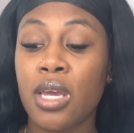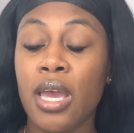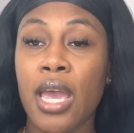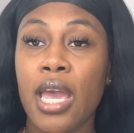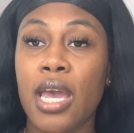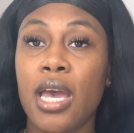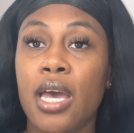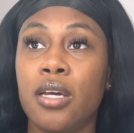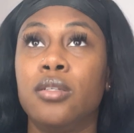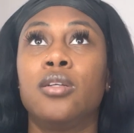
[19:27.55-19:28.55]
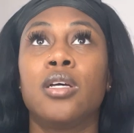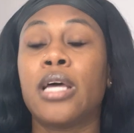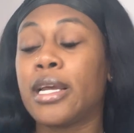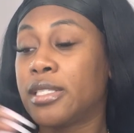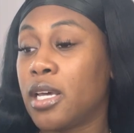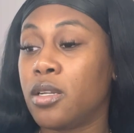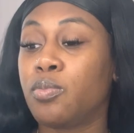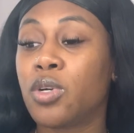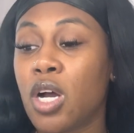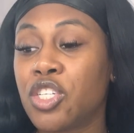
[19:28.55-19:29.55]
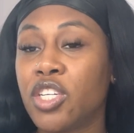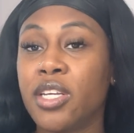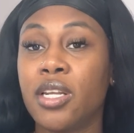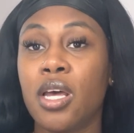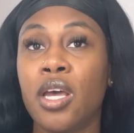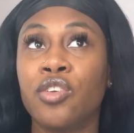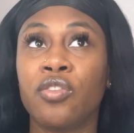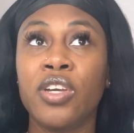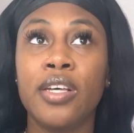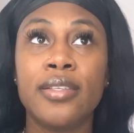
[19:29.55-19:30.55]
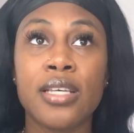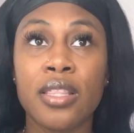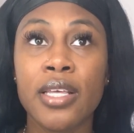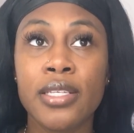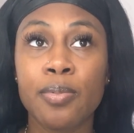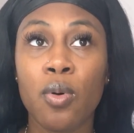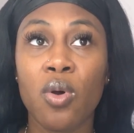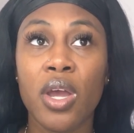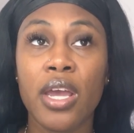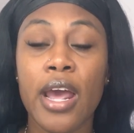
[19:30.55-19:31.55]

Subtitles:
And like I said, production intervenes at this point.